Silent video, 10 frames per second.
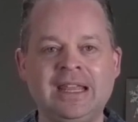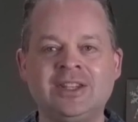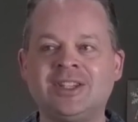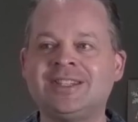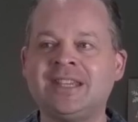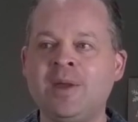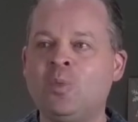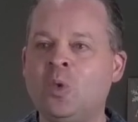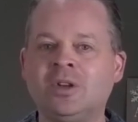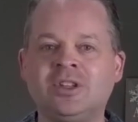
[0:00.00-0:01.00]
is the
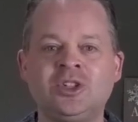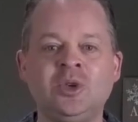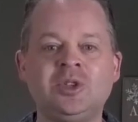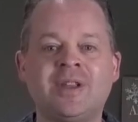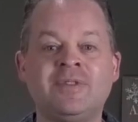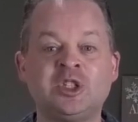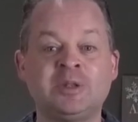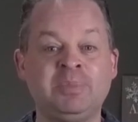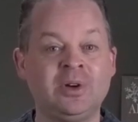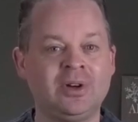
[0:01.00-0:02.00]
same word that's used of the
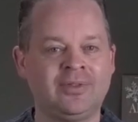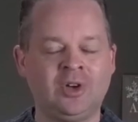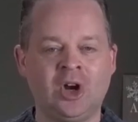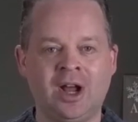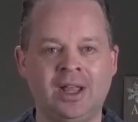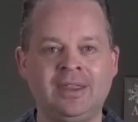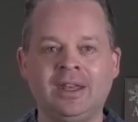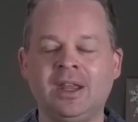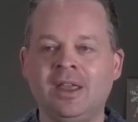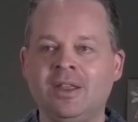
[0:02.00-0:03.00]
Spirit of God,
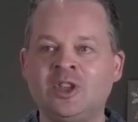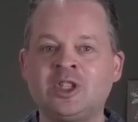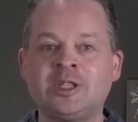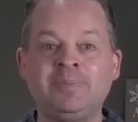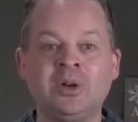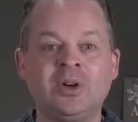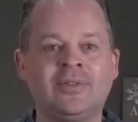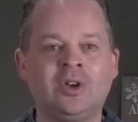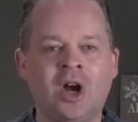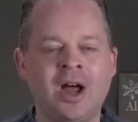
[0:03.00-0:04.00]
that the Spirit
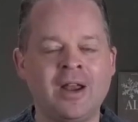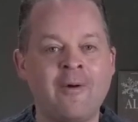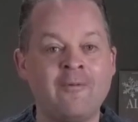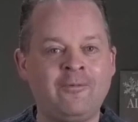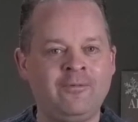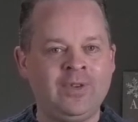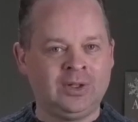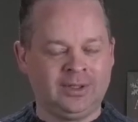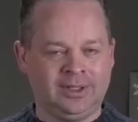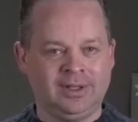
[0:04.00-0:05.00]
of God
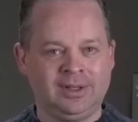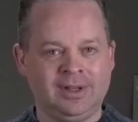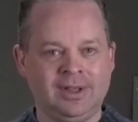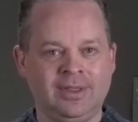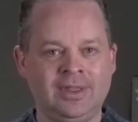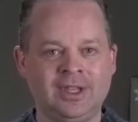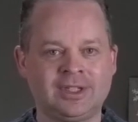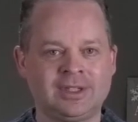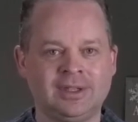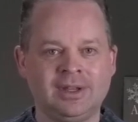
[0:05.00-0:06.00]
filled
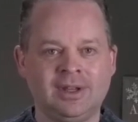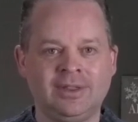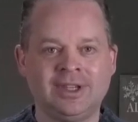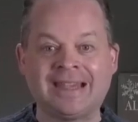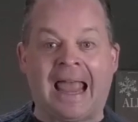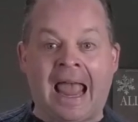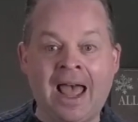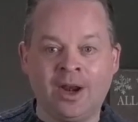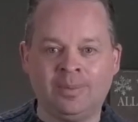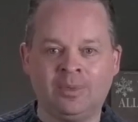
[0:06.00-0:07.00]
this
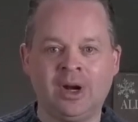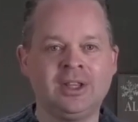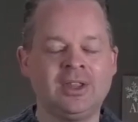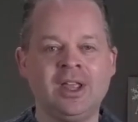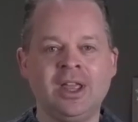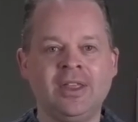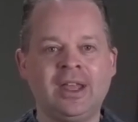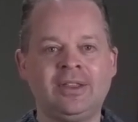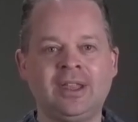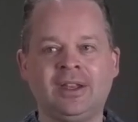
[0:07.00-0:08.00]
Adam, right?
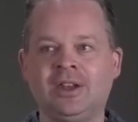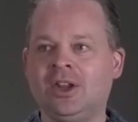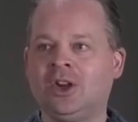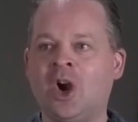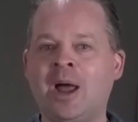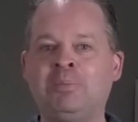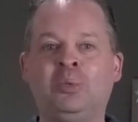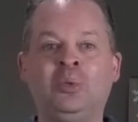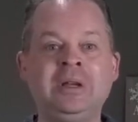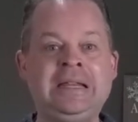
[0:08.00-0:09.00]
That God
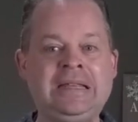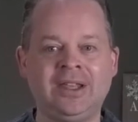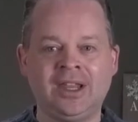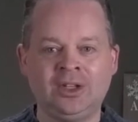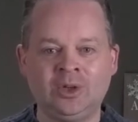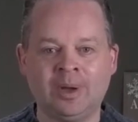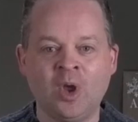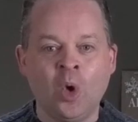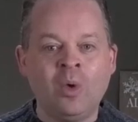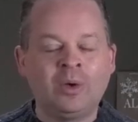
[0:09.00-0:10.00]
breathed into him.
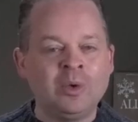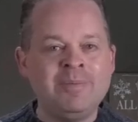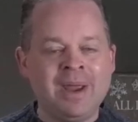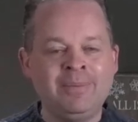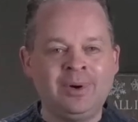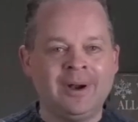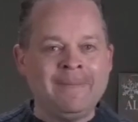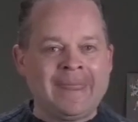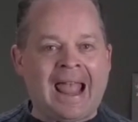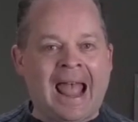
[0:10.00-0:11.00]
Well, remember,
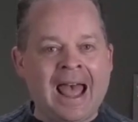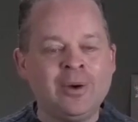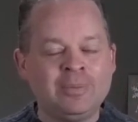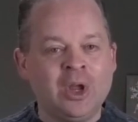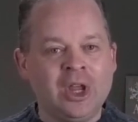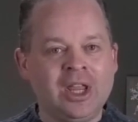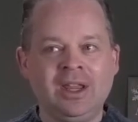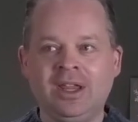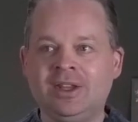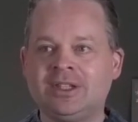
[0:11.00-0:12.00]
Adam
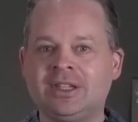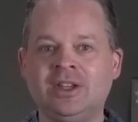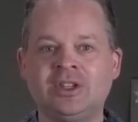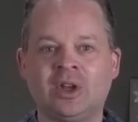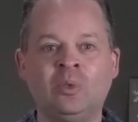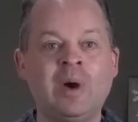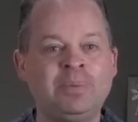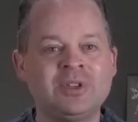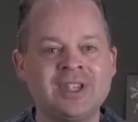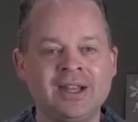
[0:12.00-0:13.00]
is a
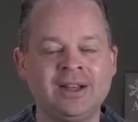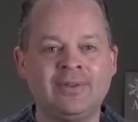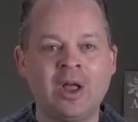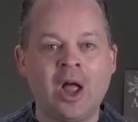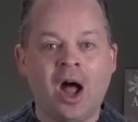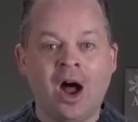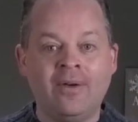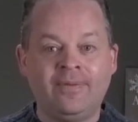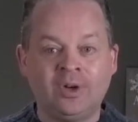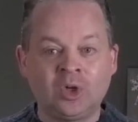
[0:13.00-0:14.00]
representative
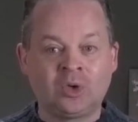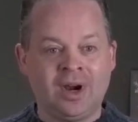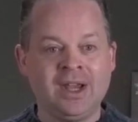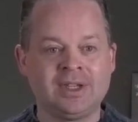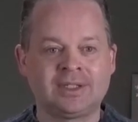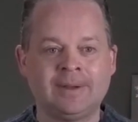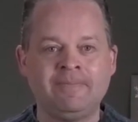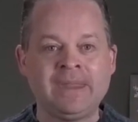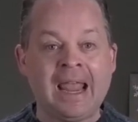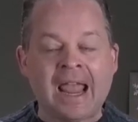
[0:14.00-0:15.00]
of Christ.
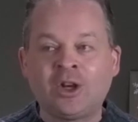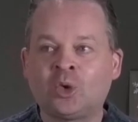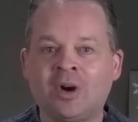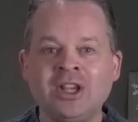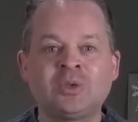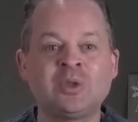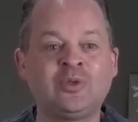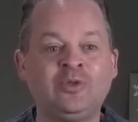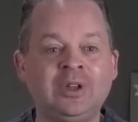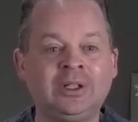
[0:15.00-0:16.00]
And Christ was
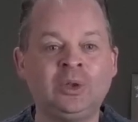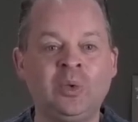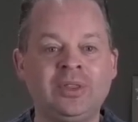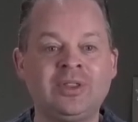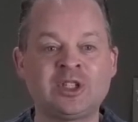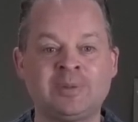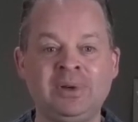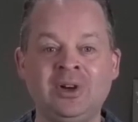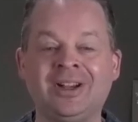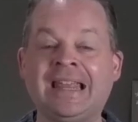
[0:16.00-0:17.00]
filled with the
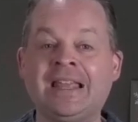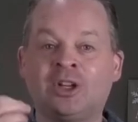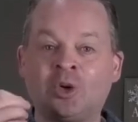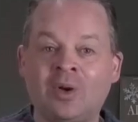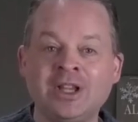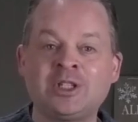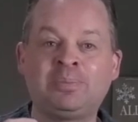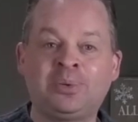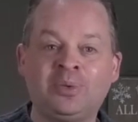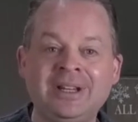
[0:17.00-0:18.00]
Spirit.
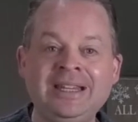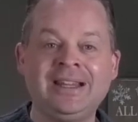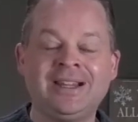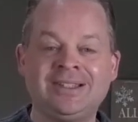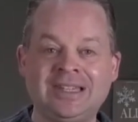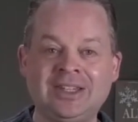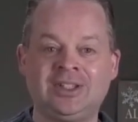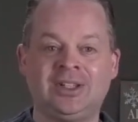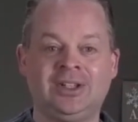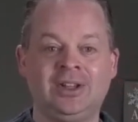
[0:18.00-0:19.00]
Christ
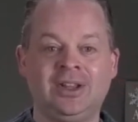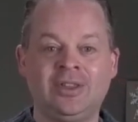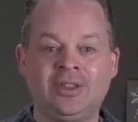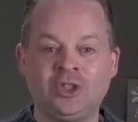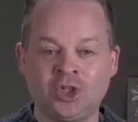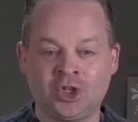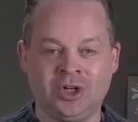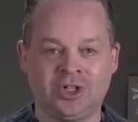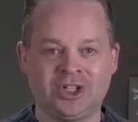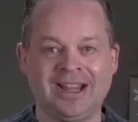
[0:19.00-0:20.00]
pre-existed the
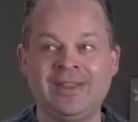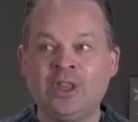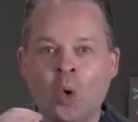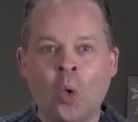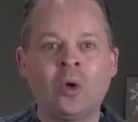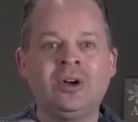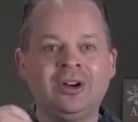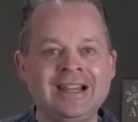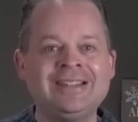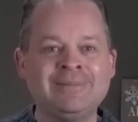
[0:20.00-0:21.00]
church. The
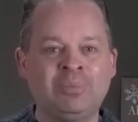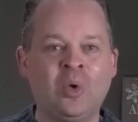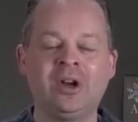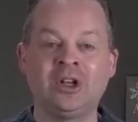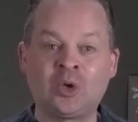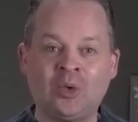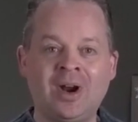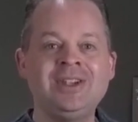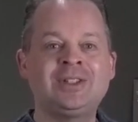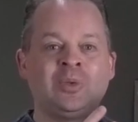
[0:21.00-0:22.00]
order is important.
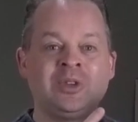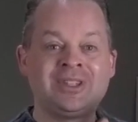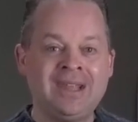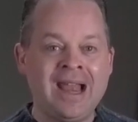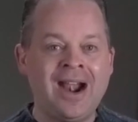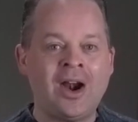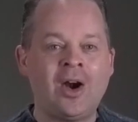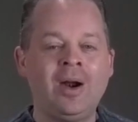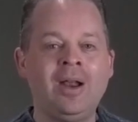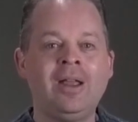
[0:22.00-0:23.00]
Christ was
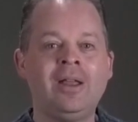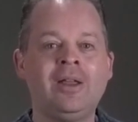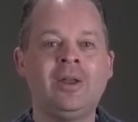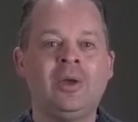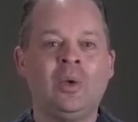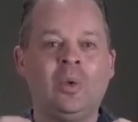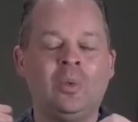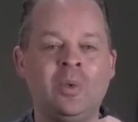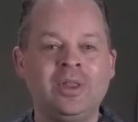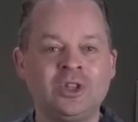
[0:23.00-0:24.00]
there
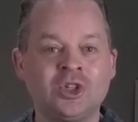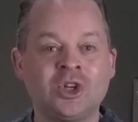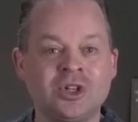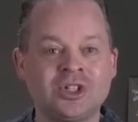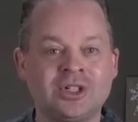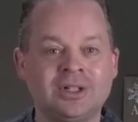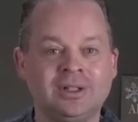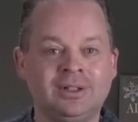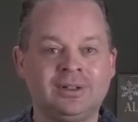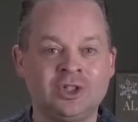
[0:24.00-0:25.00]
when the church
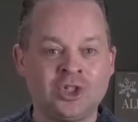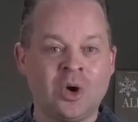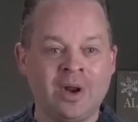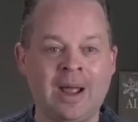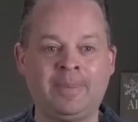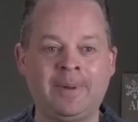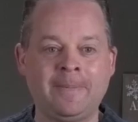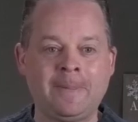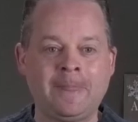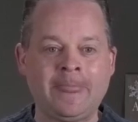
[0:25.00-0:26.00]
showed up.
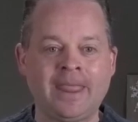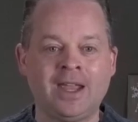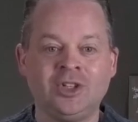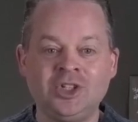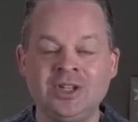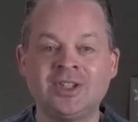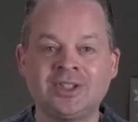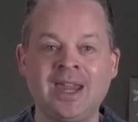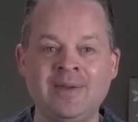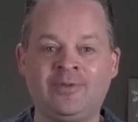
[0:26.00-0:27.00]
Jesus
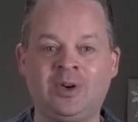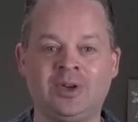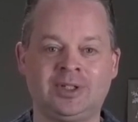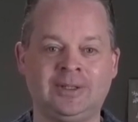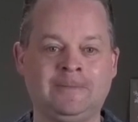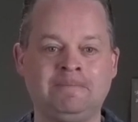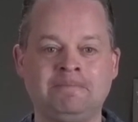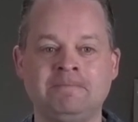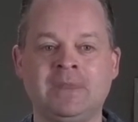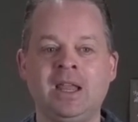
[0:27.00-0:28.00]
came first.
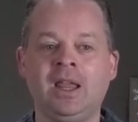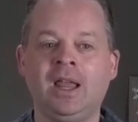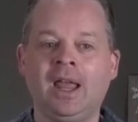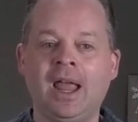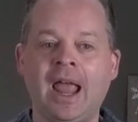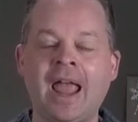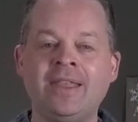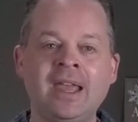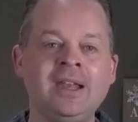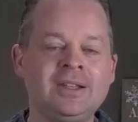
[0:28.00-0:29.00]

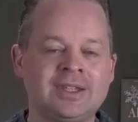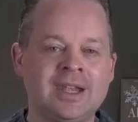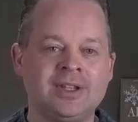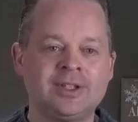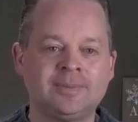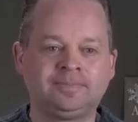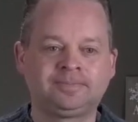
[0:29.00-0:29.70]
And then it says,